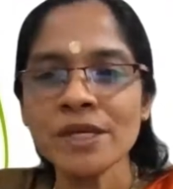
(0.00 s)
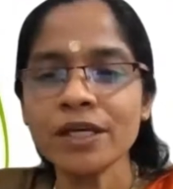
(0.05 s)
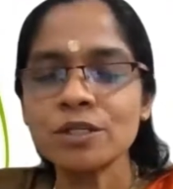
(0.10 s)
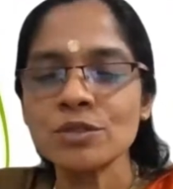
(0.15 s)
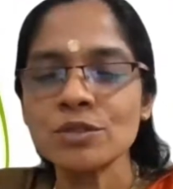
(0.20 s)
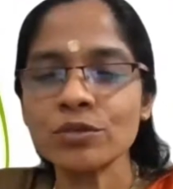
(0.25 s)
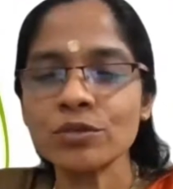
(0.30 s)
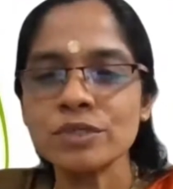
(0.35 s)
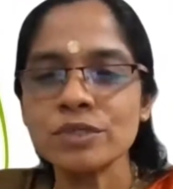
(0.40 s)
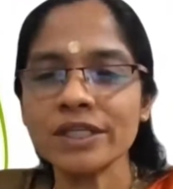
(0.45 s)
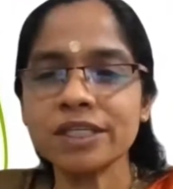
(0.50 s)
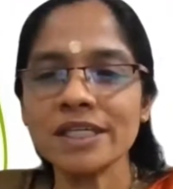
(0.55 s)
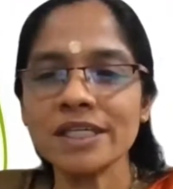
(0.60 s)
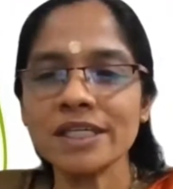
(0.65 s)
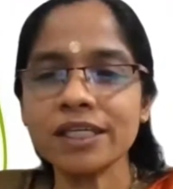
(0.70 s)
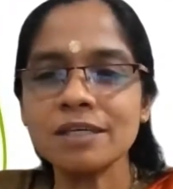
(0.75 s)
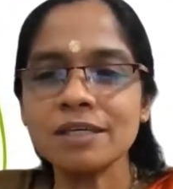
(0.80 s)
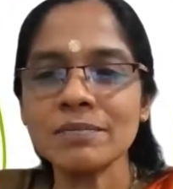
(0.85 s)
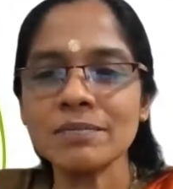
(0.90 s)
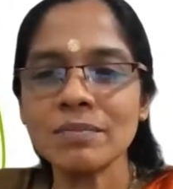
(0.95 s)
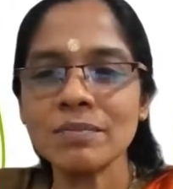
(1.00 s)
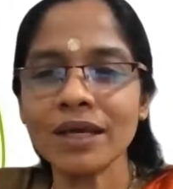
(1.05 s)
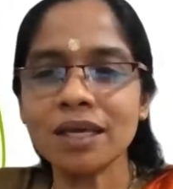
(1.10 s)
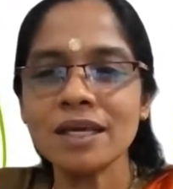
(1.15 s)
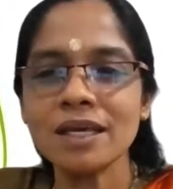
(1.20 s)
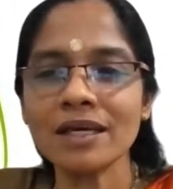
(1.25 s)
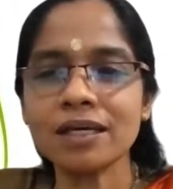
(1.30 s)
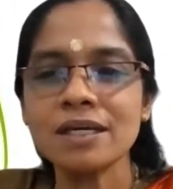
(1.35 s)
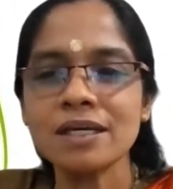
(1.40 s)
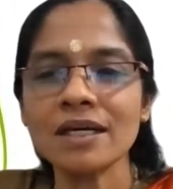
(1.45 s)
to really
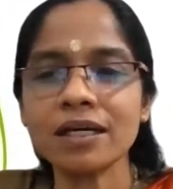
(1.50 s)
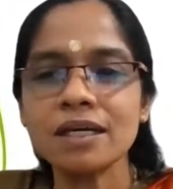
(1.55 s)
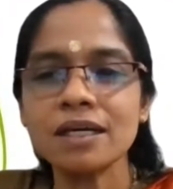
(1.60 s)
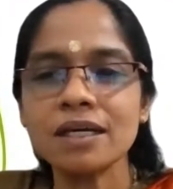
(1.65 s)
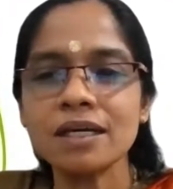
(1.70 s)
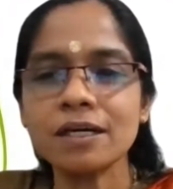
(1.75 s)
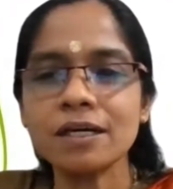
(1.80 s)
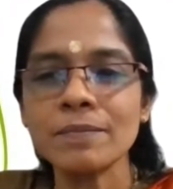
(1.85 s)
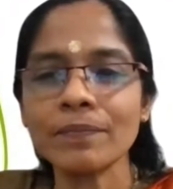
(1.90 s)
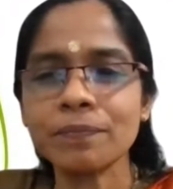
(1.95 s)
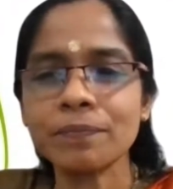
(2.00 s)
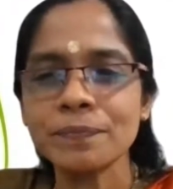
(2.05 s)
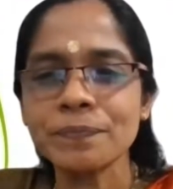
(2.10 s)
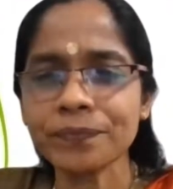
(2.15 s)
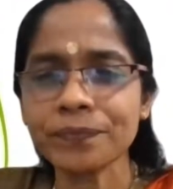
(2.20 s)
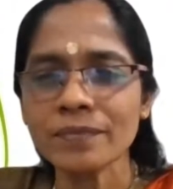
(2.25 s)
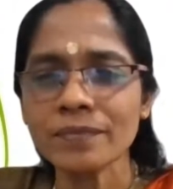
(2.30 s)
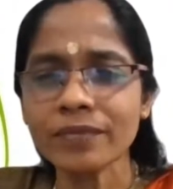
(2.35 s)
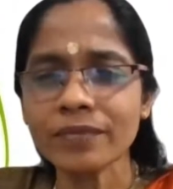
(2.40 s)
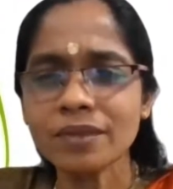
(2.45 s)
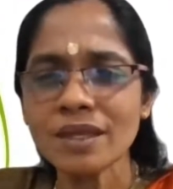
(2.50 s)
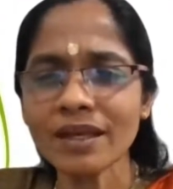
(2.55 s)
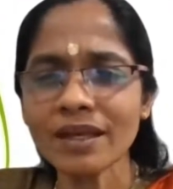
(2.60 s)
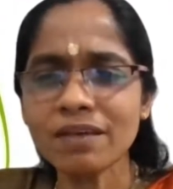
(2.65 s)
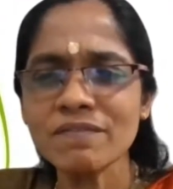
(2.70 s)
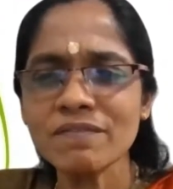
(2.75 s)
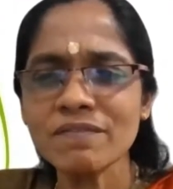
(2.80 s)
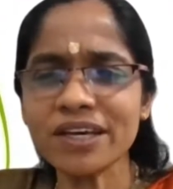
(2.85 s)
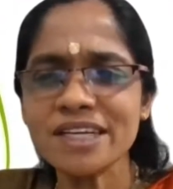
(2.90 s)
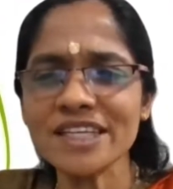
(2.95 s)
make um,
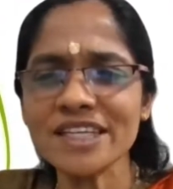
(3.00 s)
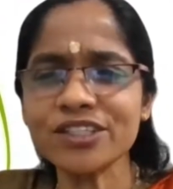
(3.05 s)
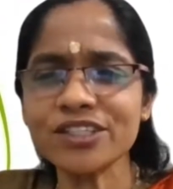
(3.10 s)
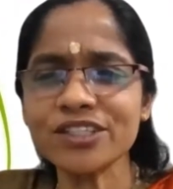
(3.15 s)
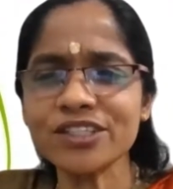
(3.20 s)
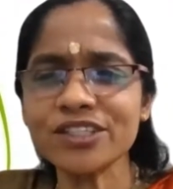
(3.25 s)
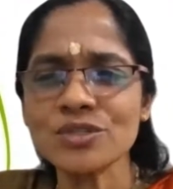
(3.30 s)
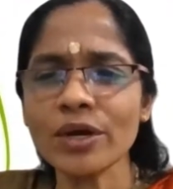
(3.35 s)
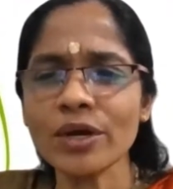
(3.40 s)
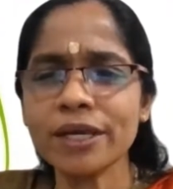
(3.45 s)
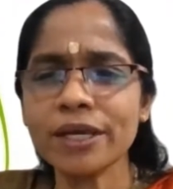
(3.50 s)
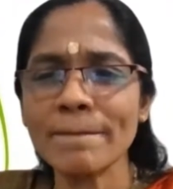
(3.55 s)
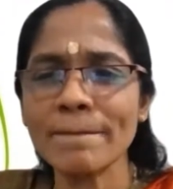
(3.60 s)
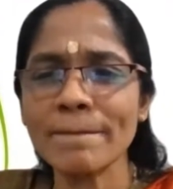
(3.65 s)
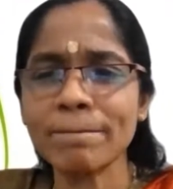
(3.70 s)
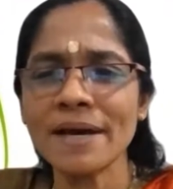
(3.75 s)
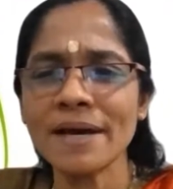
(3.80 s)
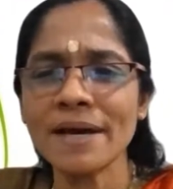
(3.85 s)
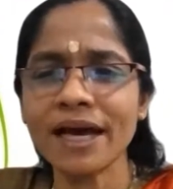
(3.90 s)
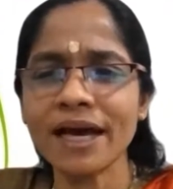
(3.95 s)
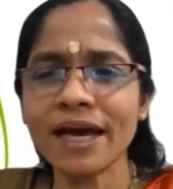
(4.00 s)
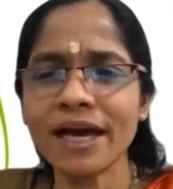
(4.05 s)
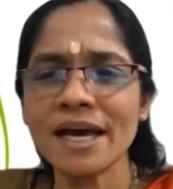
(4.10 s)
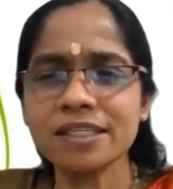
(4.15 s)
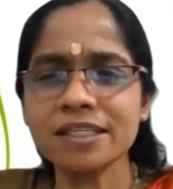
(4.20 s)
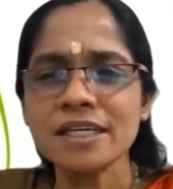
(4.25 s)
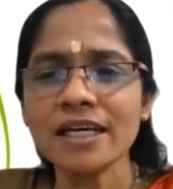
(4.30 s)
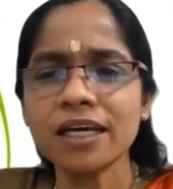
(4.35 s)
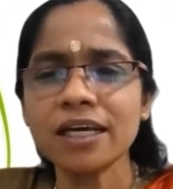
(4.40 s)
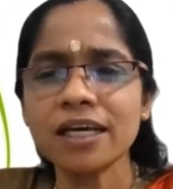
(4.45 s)
very strong impact
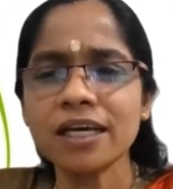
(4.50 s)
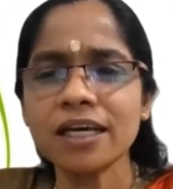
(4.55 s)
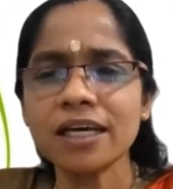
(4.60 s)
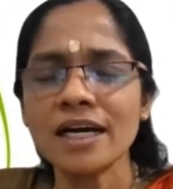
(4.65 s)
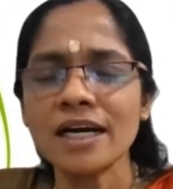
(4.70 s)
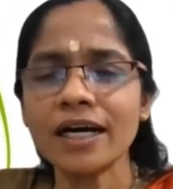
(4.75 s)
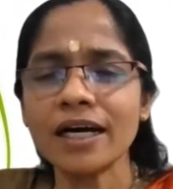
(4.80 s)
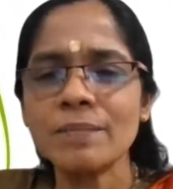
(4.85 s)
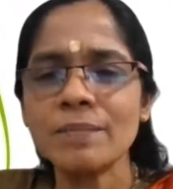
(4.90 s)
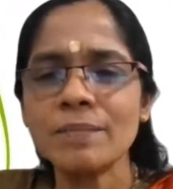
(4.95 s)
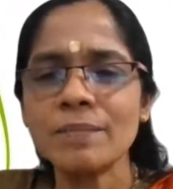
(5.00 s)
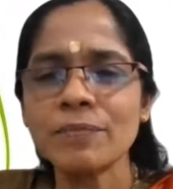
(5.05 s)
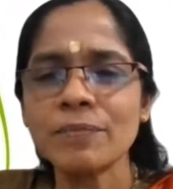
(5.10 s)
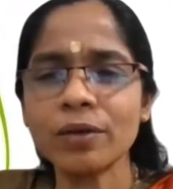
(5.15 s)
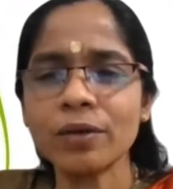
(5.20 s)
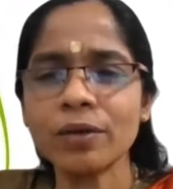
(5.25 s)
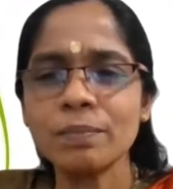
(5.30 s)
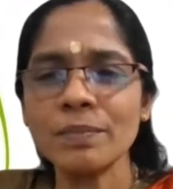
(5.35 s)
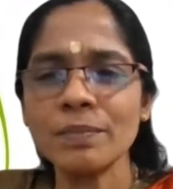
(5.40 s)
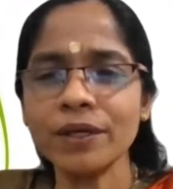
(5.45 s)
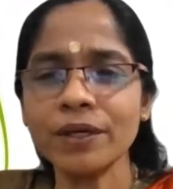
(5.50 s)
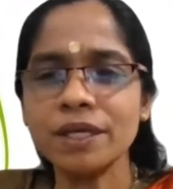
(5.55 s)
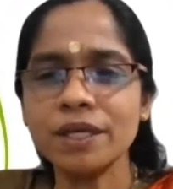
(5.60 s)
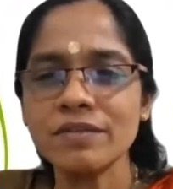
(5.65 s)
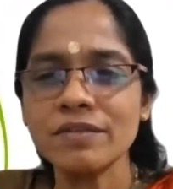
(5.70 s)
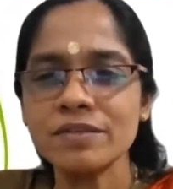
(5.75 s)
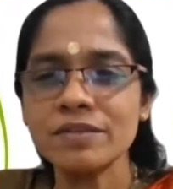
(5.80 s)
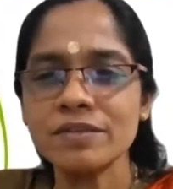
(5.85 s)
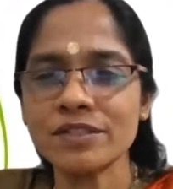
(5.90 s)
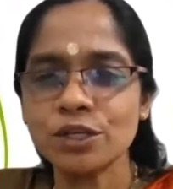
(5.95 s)
um, on
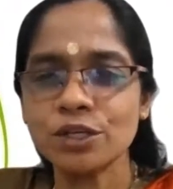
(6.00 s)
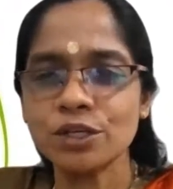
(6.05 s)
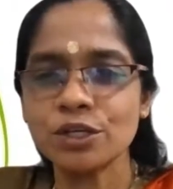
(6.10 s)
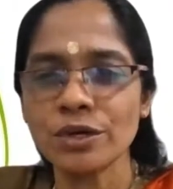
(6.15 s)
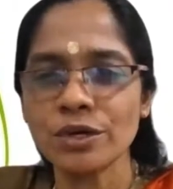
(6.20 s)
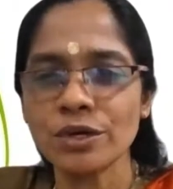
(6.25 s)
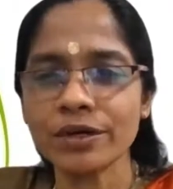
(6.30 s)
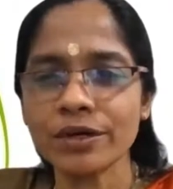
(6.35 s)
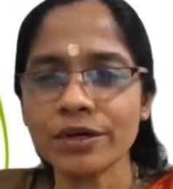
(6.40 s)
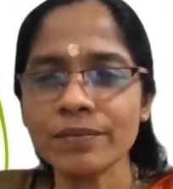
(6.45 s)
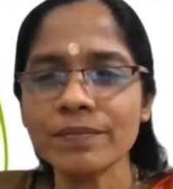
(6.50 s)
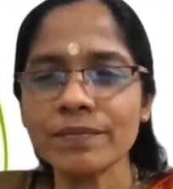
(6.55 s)
being secure?